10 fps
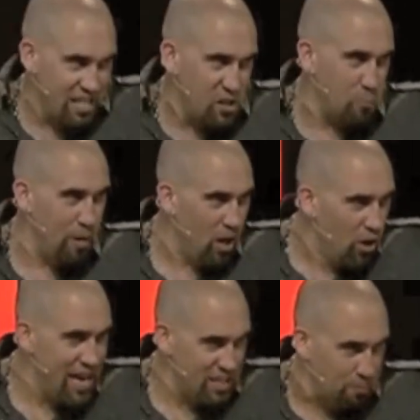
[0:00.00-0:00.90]
spilled
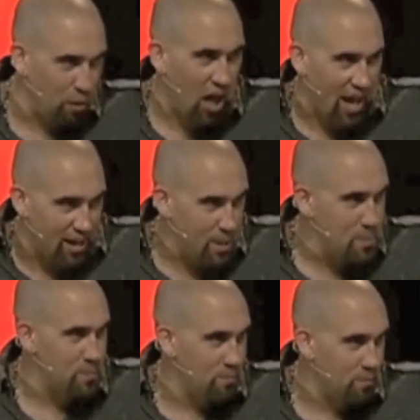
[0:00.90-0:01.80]
his blood,
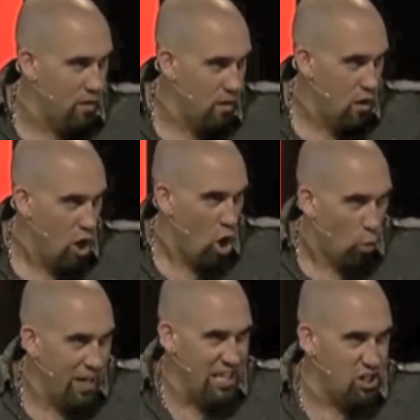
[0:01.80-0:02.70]

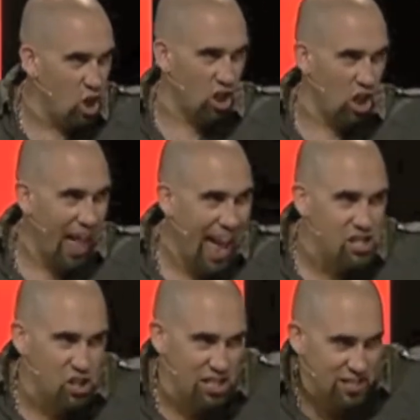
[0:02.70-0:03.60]
when he took
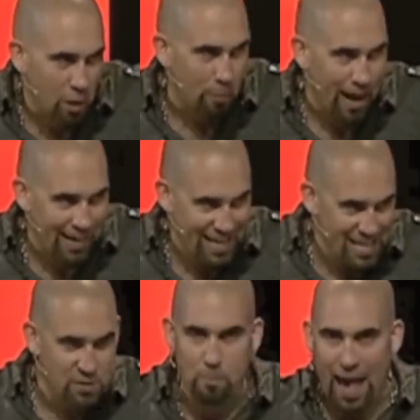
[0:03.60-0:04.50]
lashes upon his
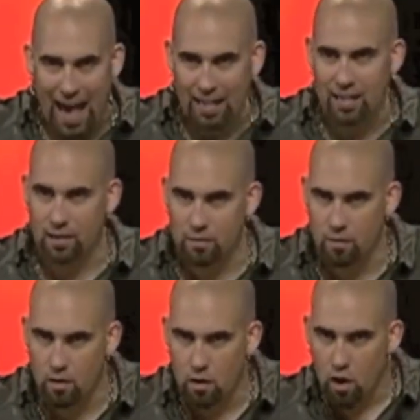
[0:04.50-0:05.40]
back,
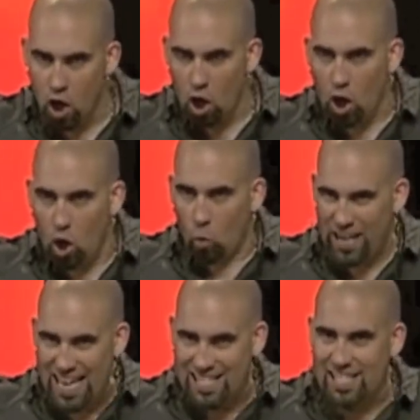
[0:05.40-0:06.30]
when
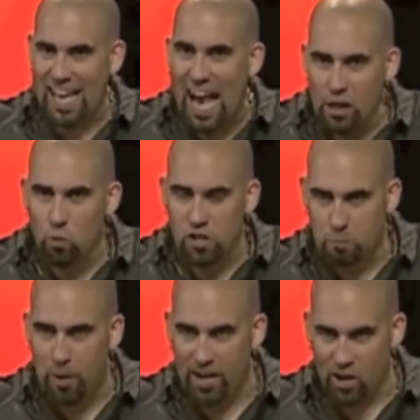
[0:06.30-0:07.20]
his side was
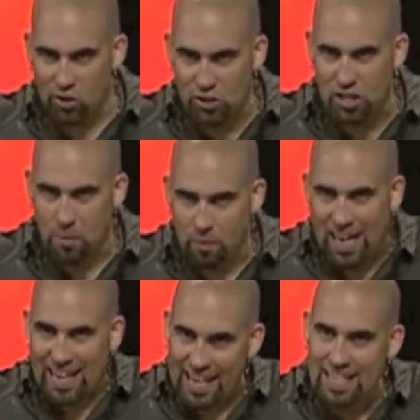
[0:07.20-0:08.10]
pierced,
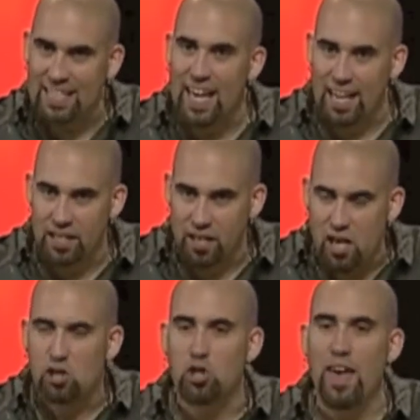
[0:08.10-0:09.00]
he did it
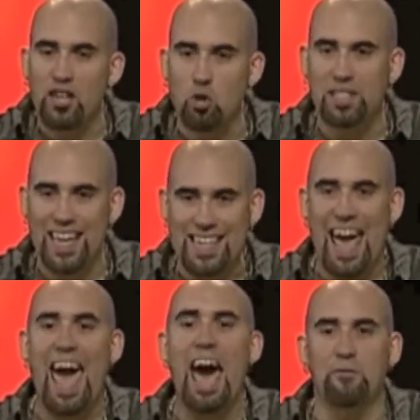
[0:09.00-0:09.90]
so that you didn't
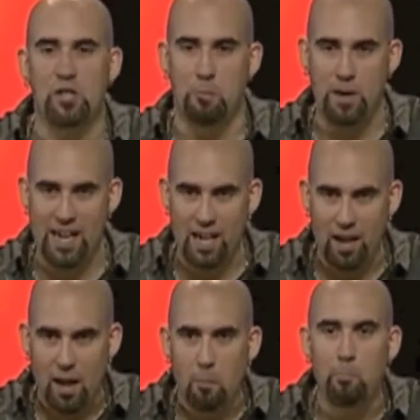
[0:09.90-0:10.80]
have to be
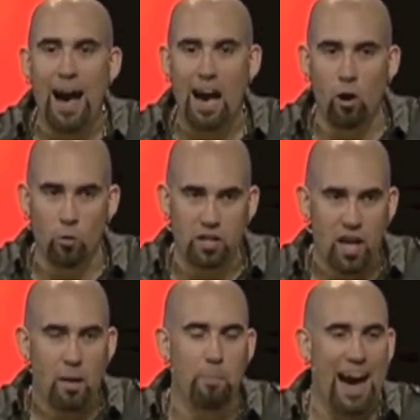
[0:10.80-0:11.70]
bound
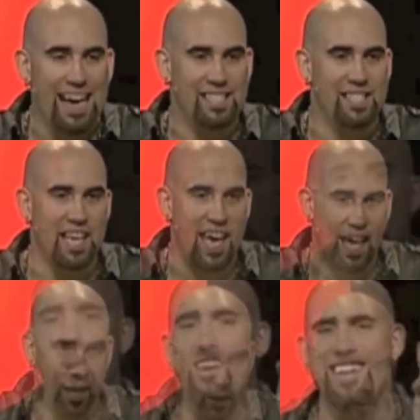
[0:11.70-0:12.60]
by sin. You
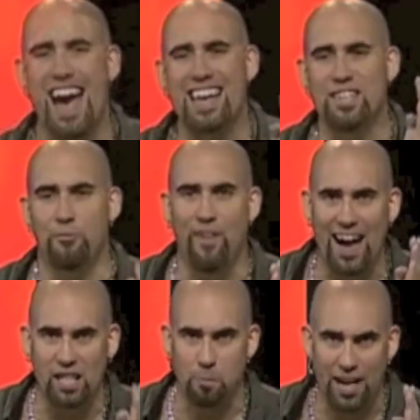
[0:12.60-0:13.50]
are not
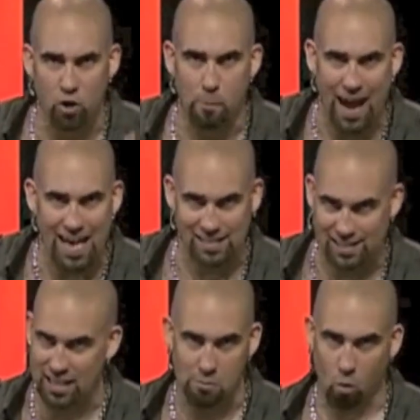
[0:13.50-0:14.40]
defined by your past
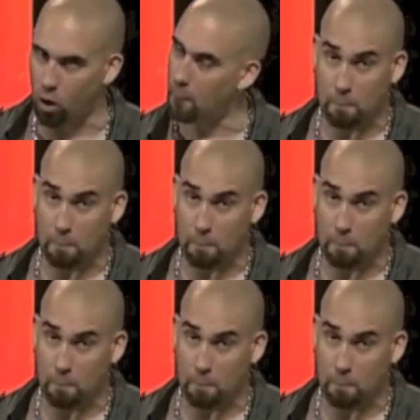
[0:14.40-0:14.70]
anymore.